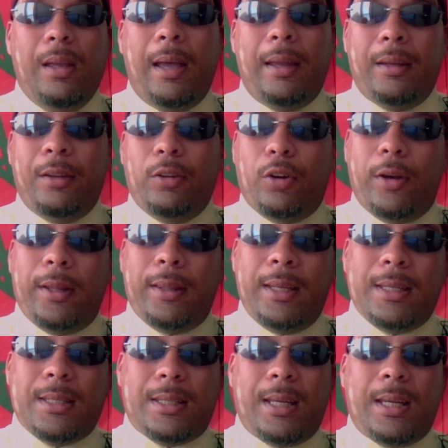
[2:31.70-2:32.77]
And you know, and
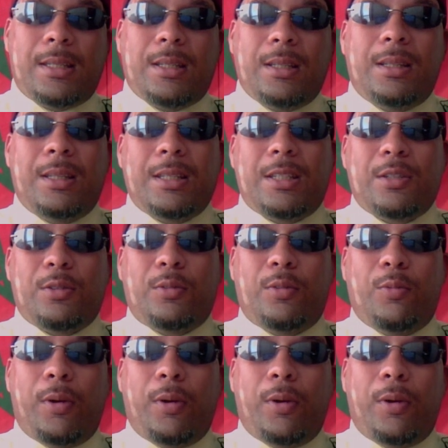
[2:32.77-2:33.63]
these things, this is